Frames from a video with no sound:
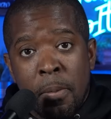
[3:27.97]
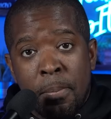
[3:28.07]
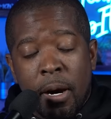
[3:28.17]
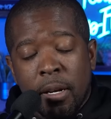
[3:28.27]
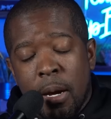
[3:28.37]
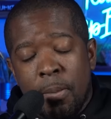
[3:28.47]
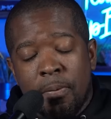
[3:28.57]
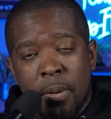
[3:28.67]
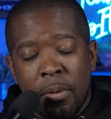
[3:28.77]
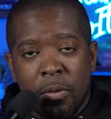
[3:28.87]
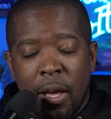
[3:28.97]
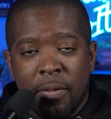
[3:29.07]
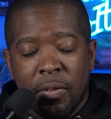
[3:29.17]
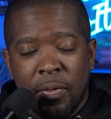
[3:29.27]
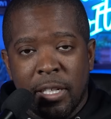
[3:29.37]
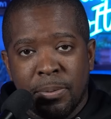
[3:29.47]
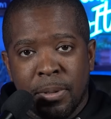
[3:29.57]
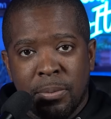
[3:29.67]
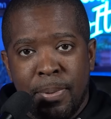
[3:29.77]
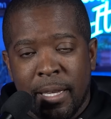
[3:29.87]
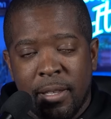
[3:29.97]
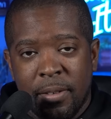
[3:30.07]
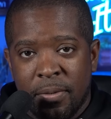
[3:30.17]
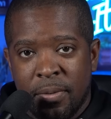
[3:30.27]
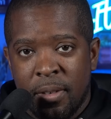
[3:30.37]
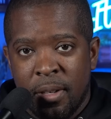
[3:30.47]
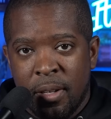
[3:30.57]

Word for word: but coming from the Ravens fans' perspective,